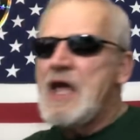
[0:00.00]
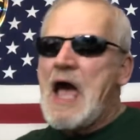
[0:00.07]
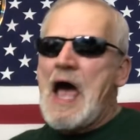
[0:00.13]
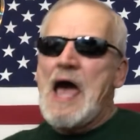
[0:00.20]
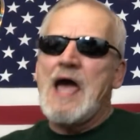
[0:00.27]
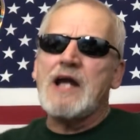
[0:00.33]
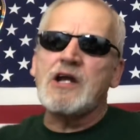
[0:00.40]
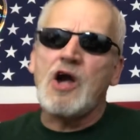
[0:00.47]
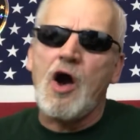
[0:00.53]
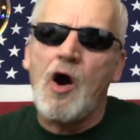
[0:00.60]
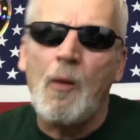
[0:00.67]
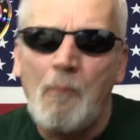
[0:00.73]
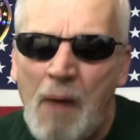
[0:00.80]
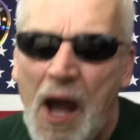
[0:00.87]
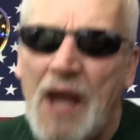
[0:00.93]
I call
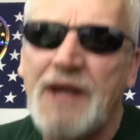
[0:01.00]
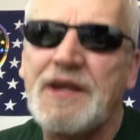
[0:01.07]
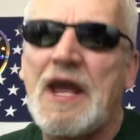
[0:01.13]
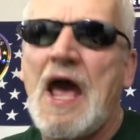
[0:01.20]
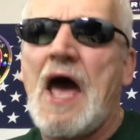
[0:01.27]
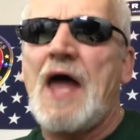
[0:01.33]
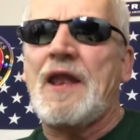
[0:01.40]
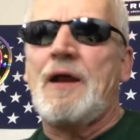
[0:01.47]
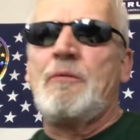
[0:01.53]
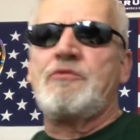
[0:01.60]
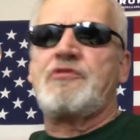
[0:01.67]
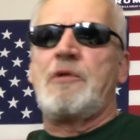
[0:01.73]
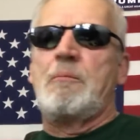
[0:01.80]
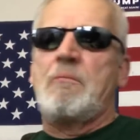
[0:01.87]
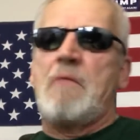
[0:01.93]
Mike Adams
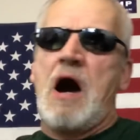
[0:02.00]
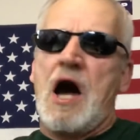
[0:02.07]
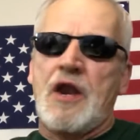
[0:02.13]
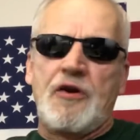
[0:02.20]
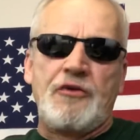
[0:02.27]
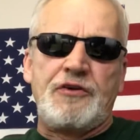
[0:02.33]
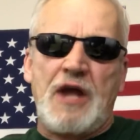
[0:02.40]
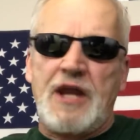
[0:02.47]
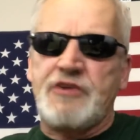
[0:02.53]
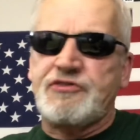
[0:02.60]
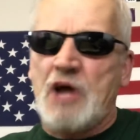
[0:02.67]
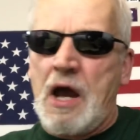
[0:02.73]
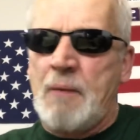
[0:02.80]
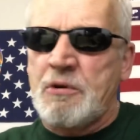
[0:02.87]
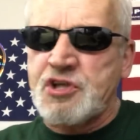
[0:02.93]
the modern day
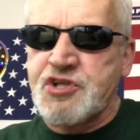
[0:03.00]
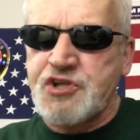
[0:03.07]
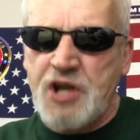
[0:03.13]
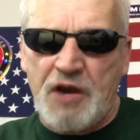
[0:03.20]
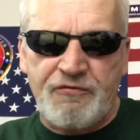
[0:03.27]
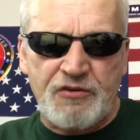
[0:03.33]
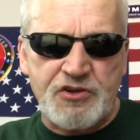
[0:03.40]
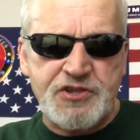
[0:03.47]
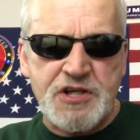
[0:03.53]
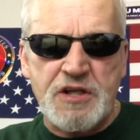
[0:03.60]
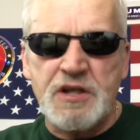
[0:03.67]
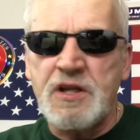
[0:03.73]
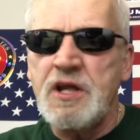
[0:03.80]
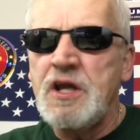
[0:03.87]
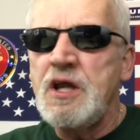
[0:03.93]
Thomas Jefferson.
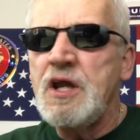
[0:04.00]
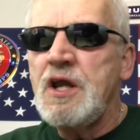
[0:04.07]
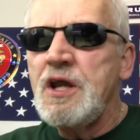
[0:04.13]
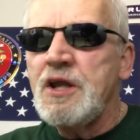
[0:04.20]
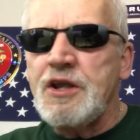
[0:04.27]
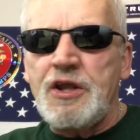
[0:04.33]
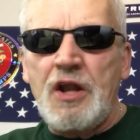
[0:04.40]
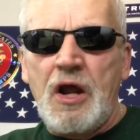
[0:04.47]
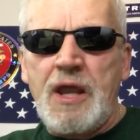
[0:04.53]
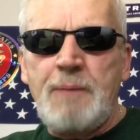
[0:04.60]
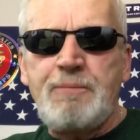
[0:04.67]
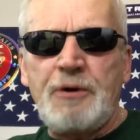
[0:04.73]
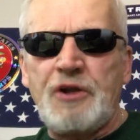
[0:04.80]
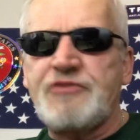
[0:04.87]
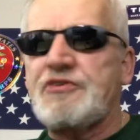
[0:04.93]
He
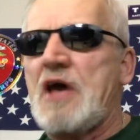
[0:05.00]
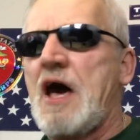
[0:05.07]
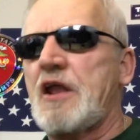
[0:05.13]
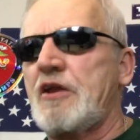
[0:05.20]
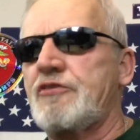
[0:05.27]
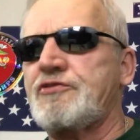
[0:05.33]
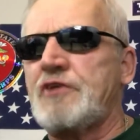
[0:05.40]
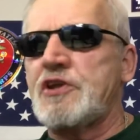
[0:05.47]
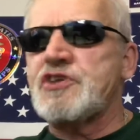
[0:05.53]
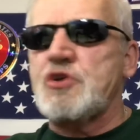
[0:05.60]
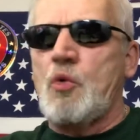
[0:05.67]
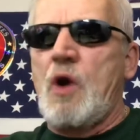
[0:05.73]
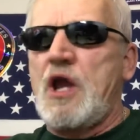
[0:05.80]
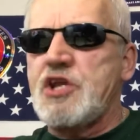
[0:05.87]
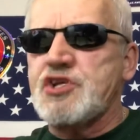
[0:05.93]
puts out a
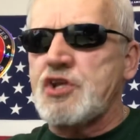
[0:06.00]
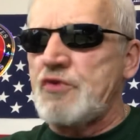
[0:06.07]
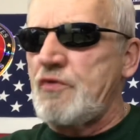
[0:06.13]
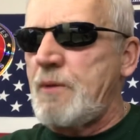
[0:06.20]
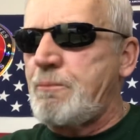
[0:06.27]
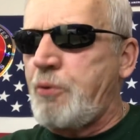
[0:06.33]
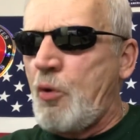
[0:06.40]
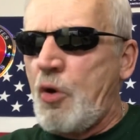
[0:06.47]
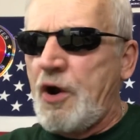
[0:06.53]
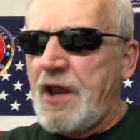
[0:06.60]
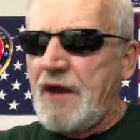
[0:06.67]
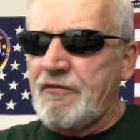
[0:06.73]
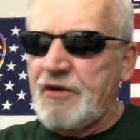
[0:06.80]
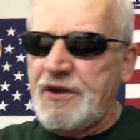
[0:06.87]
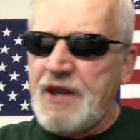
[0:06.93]
situation report
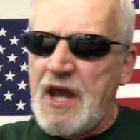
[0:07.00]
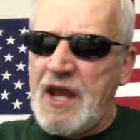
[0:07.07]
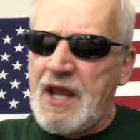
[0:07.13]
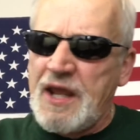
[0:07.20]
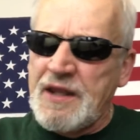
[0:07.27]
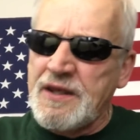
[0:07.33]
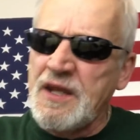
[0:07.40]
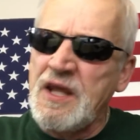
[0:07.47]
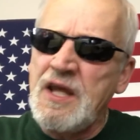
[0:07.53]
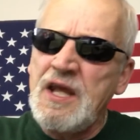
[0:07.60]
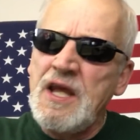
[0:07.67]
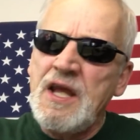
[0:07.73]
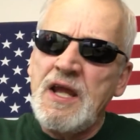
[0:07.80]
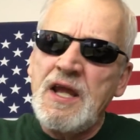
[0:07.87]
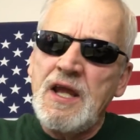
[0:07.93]
every day, and
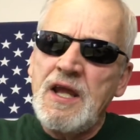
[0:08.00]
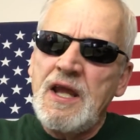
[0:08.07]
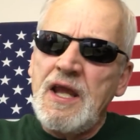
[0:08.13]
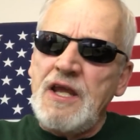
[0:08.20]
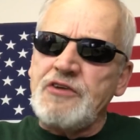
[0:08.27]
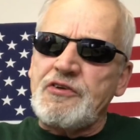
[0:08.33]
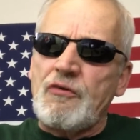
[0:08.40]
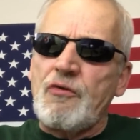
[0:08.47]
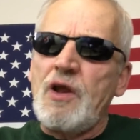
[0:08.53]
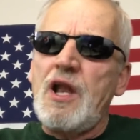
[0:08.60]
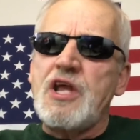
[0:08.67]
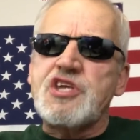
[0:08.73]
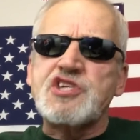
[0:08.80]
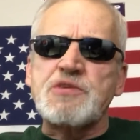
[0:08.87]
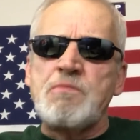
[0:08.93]
he's a really
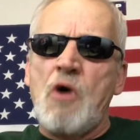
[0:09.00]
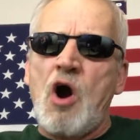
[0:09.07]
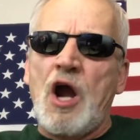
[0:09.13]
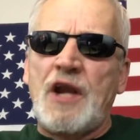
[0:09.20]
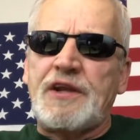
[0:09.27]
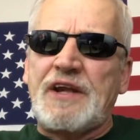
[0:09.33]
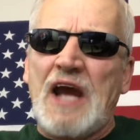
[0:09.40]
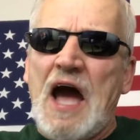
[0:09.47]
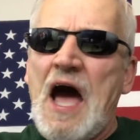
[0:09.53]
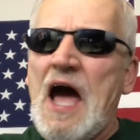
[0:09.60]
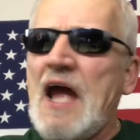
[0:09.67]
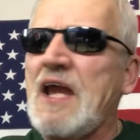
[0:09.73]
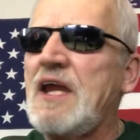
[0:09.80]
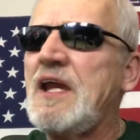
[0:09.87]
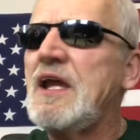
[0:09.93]
smart
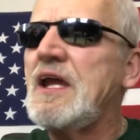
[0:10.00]
guy.